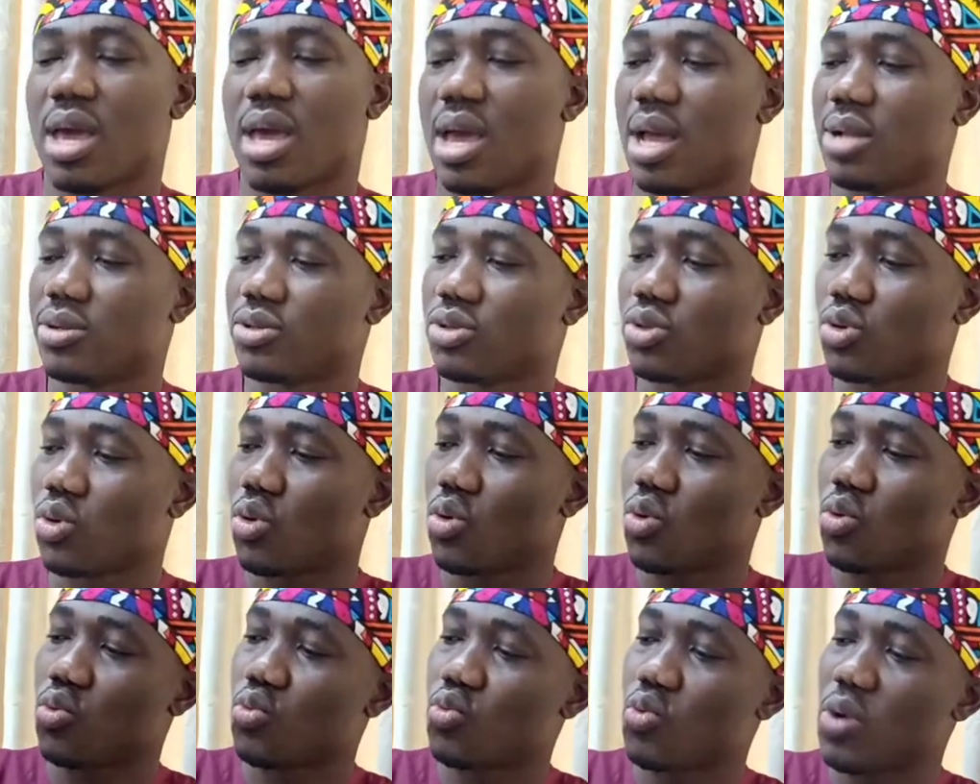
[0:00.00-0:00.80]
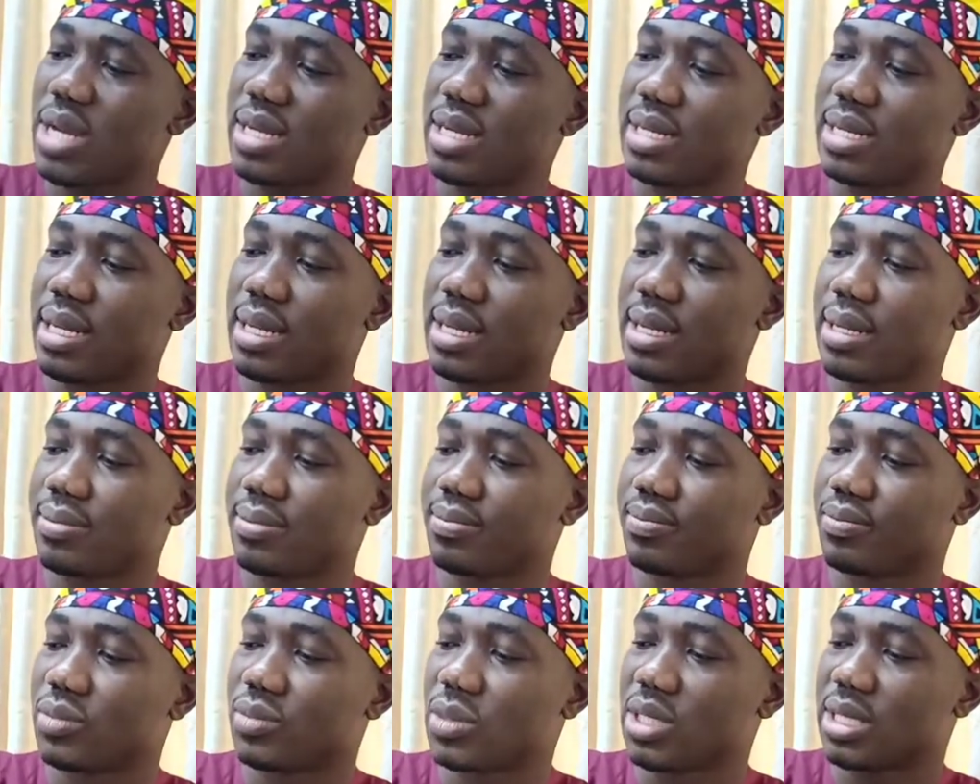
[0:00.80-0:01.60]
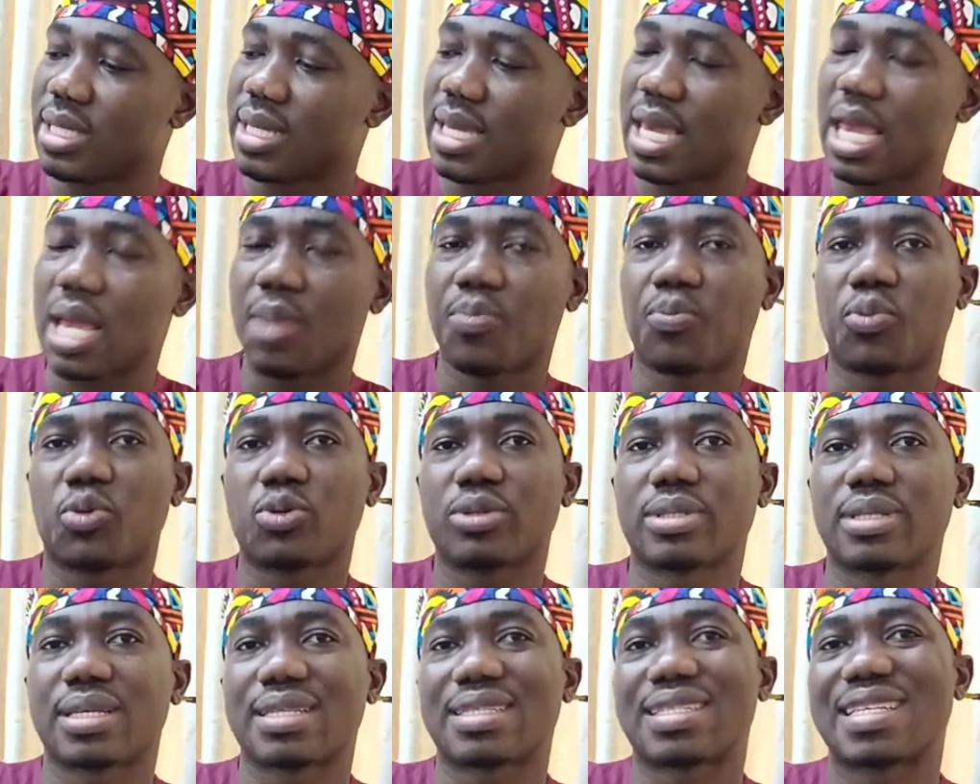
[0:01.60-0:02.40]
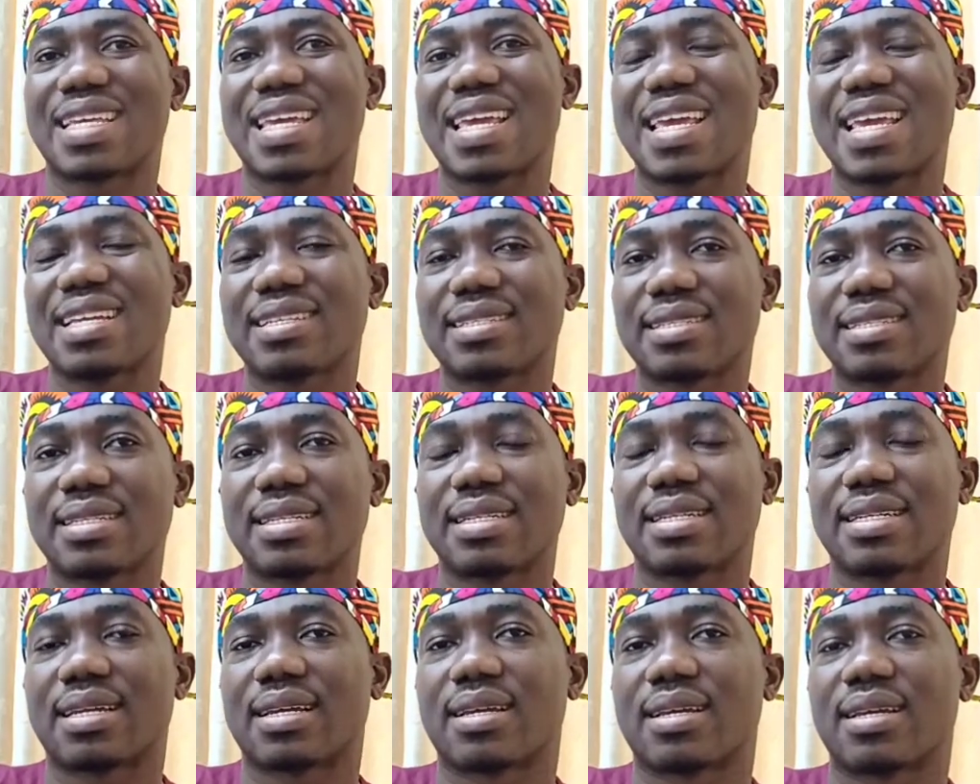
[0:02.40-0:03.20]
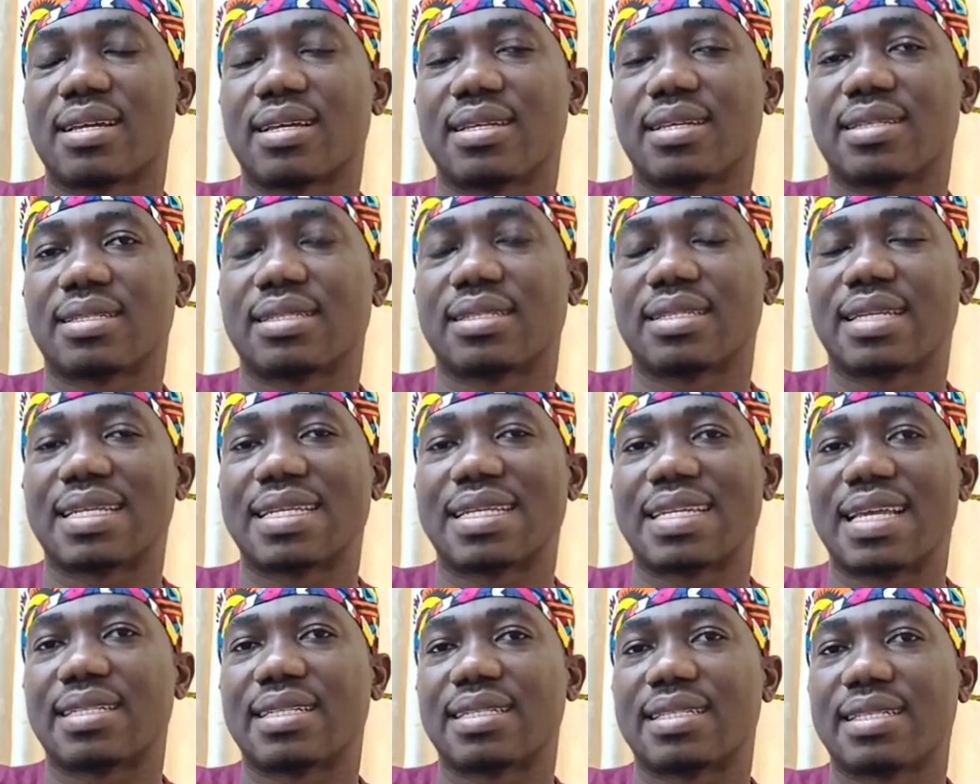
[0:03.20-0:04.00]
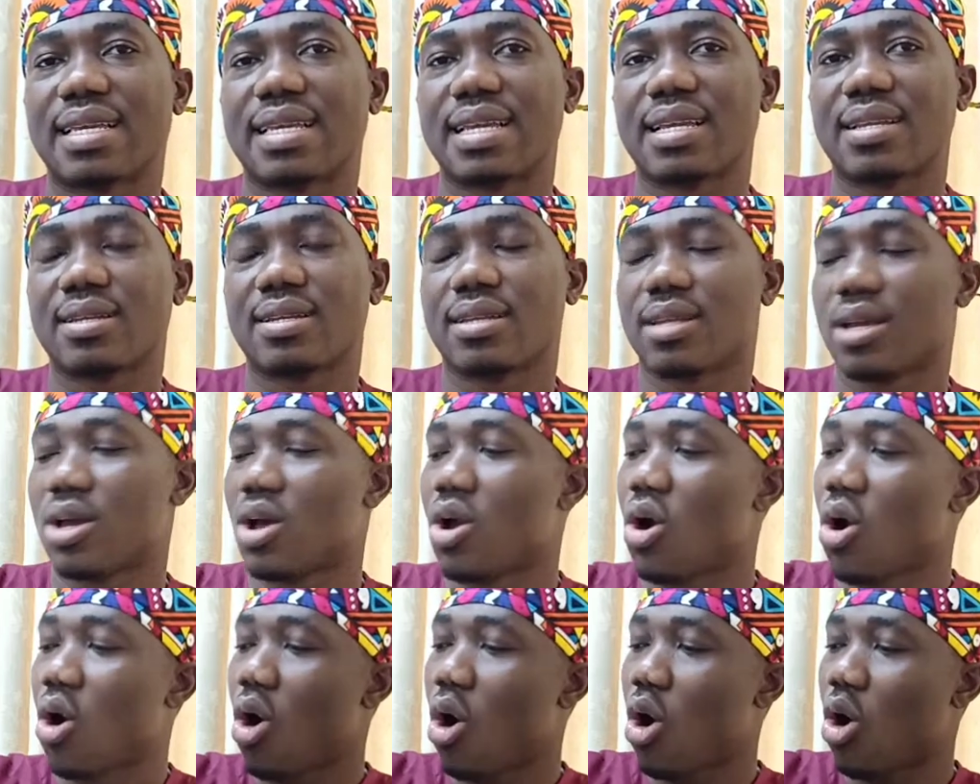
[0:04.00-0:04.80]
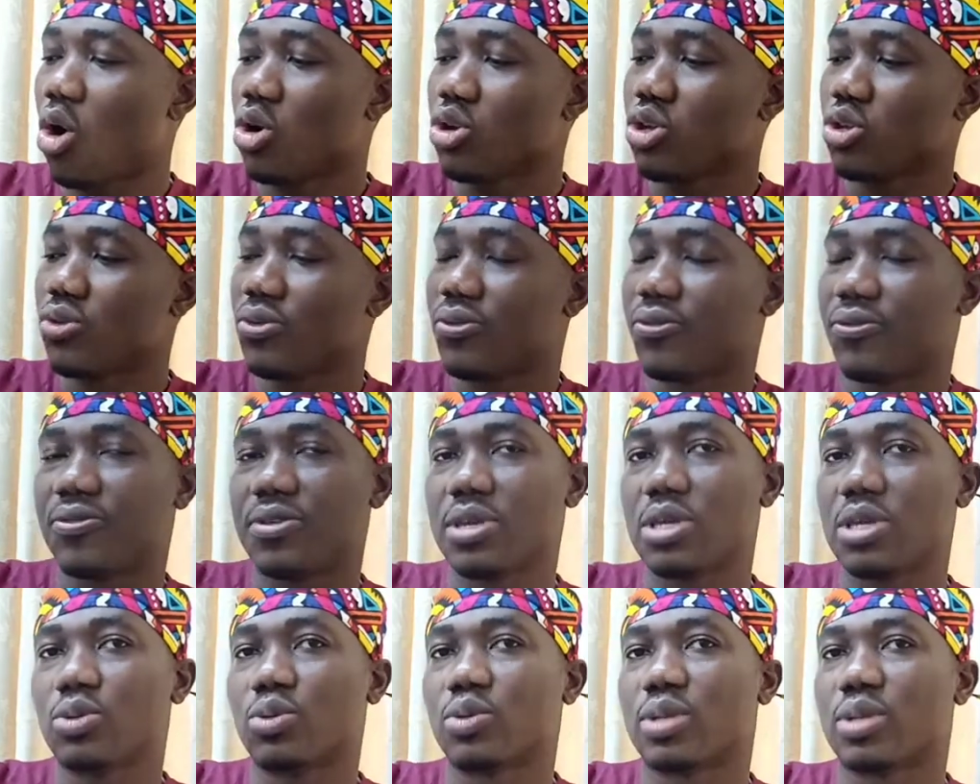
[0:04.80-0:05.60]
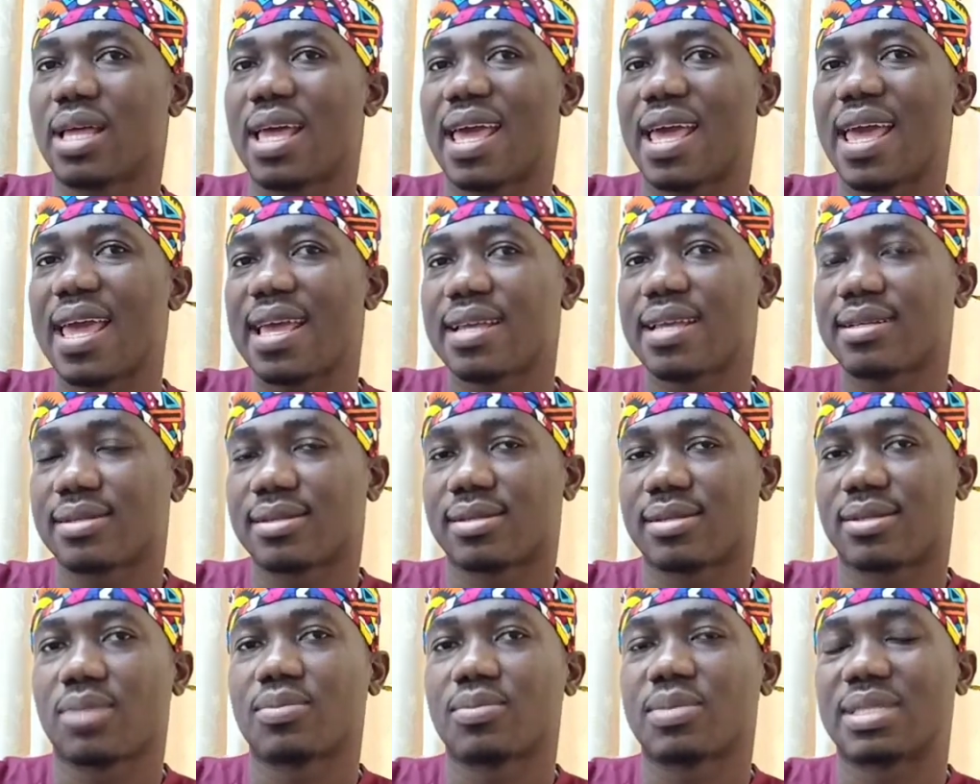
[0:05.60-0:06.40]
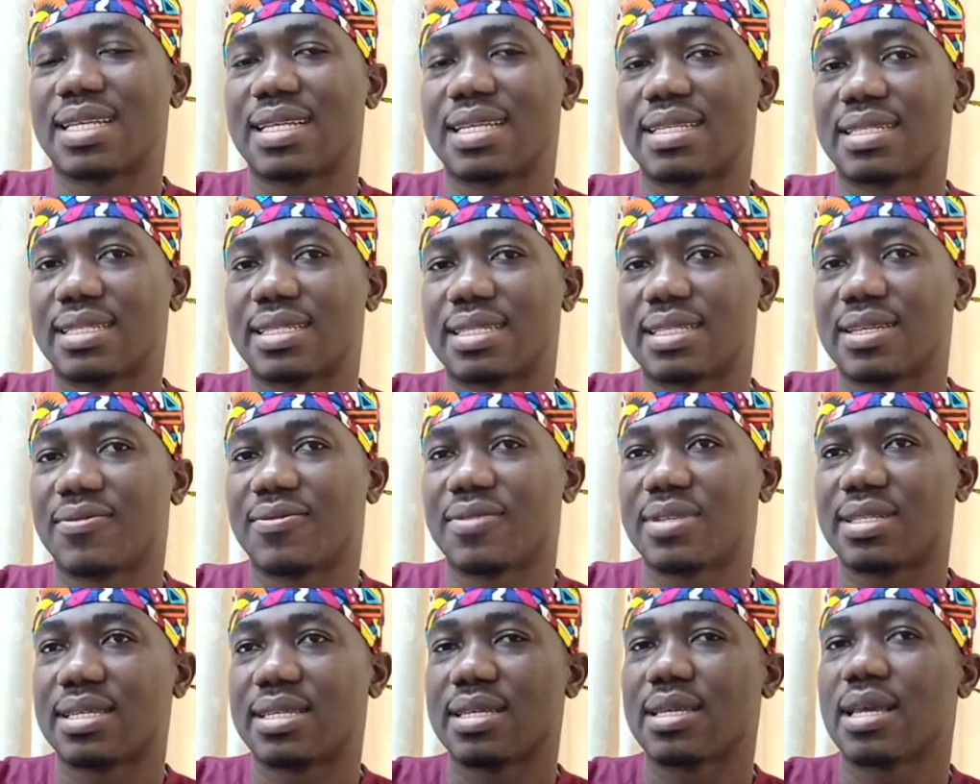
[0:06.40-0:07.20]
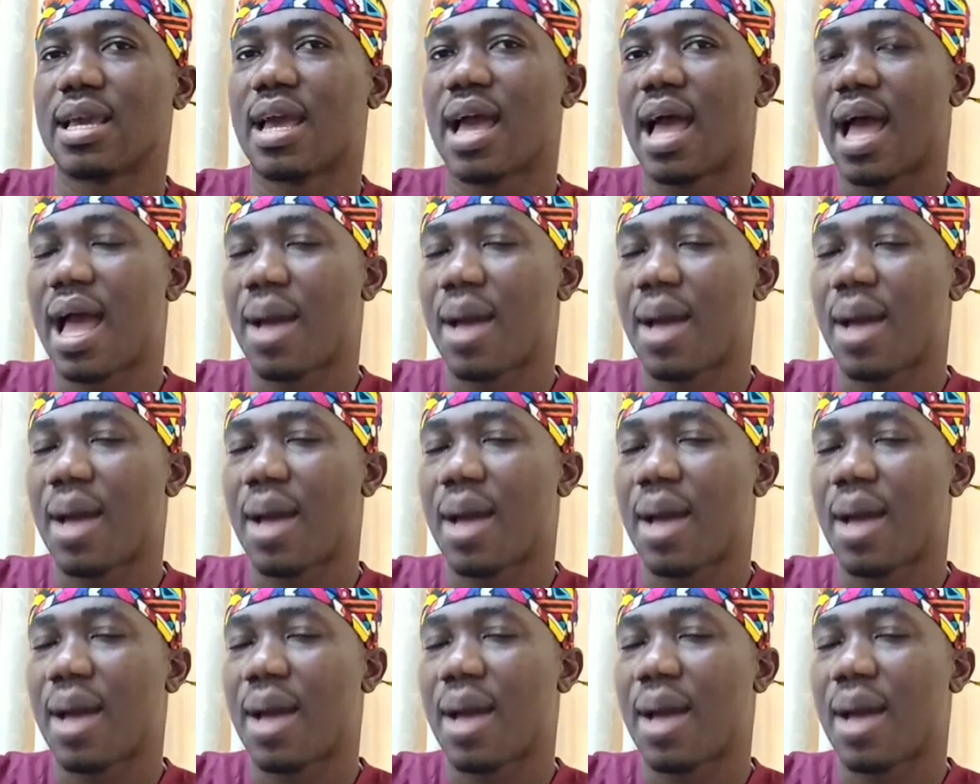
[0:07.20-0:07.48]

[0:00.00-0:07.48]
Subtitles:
And so when the decay process is in the dentine, all you feel is some sensitivity,